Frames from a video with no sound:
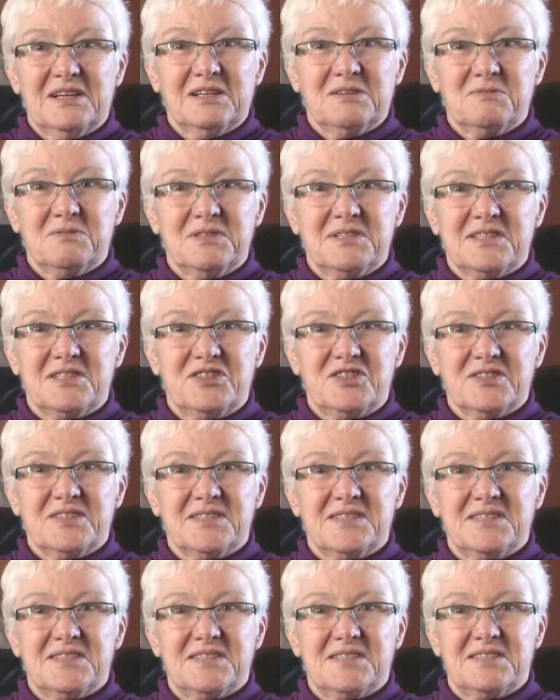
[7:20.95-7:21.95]
I was
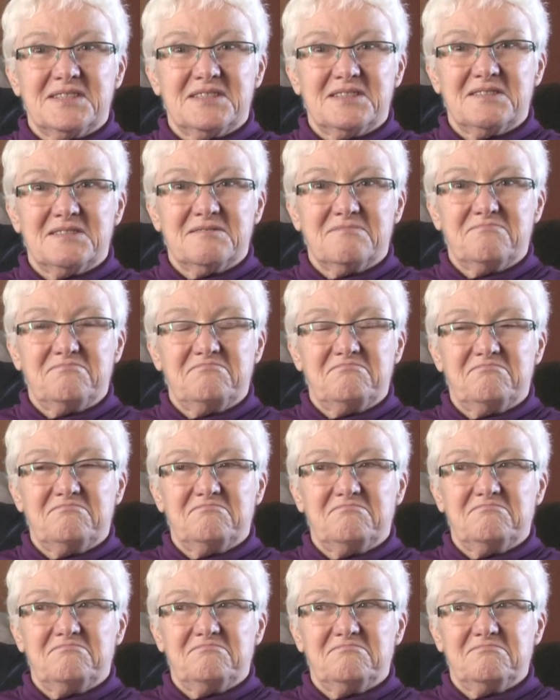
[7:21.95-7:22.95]
just
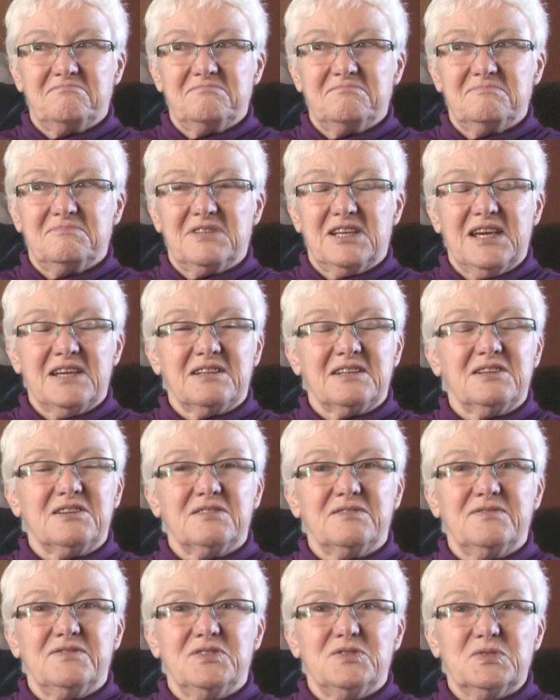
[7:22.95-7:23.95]
getting
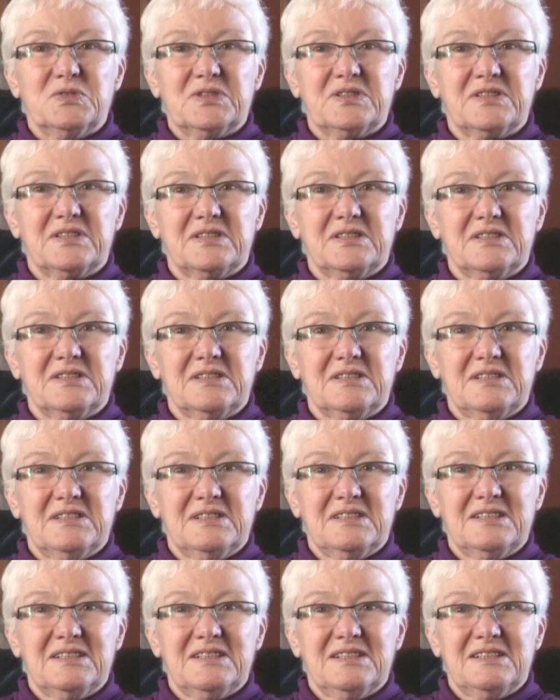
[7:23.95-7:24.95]
confused.
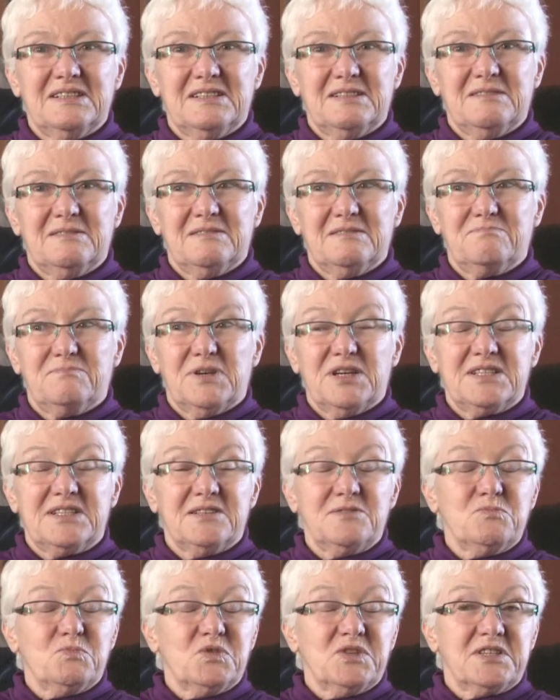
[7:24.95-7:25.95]
But I
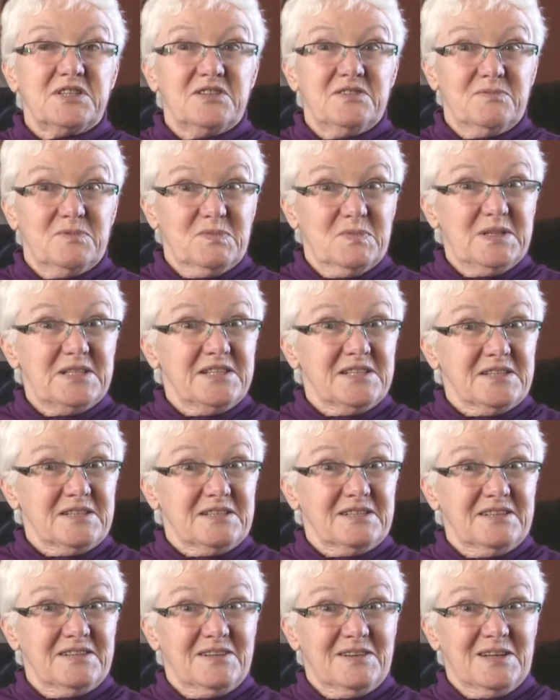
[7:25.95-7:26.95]
didn't want to admit it
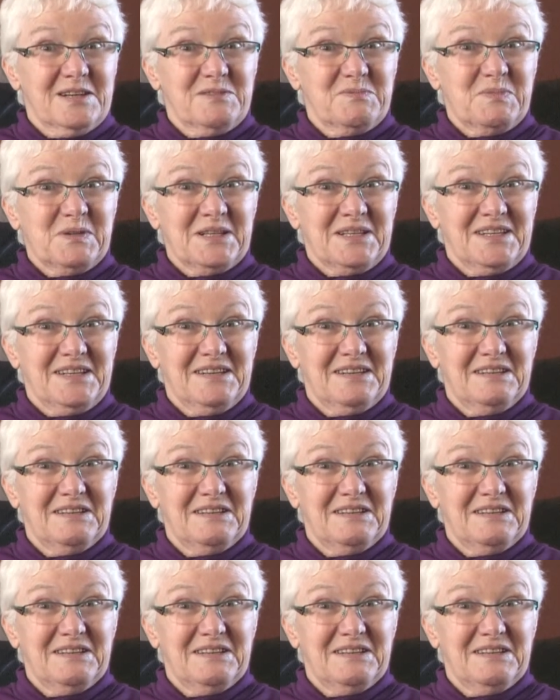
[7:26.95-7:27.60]
to anybody.